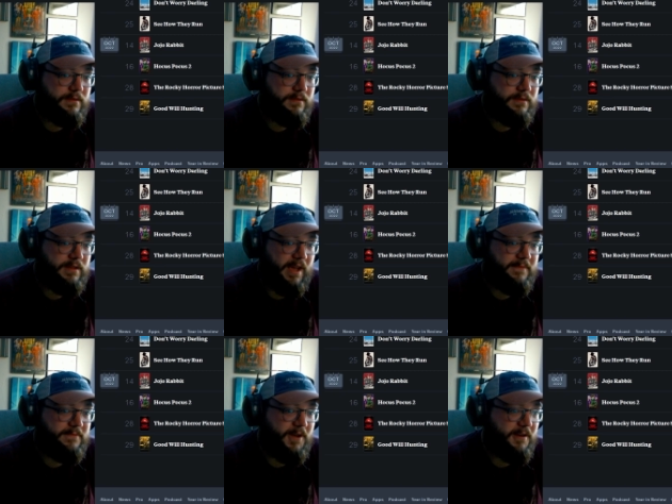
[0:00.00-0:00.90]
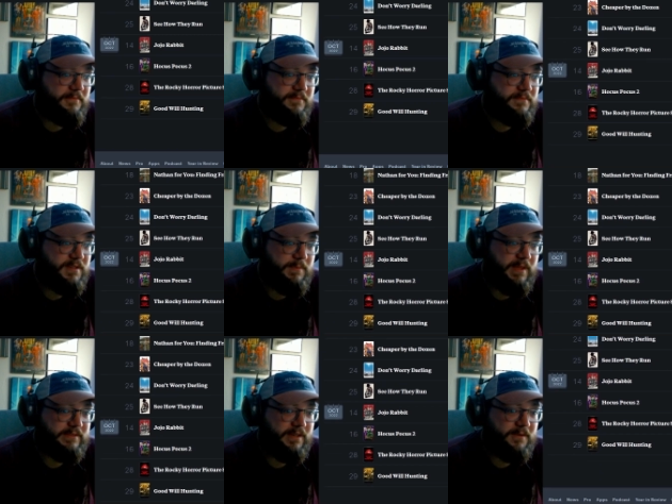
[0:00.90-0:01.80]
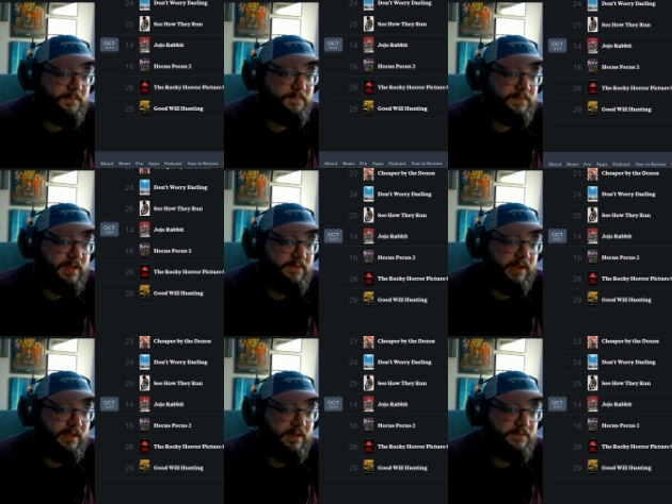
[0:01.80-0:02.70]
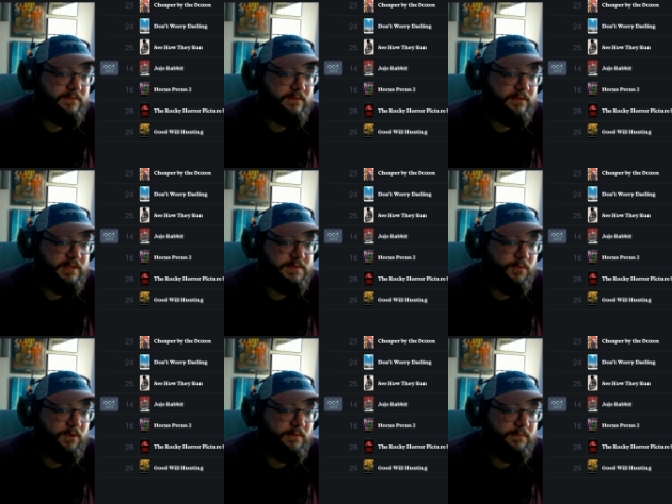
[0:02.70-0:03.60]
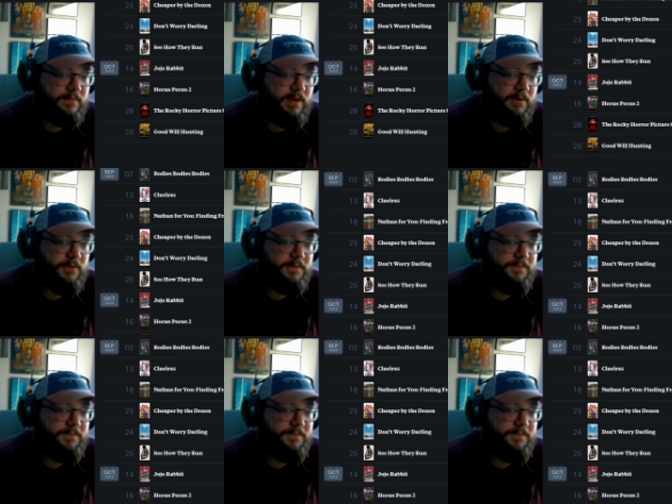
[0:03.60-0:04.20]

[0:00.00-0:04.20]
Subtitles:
Yeah, fine. Keep that there. If I could give this more, I would.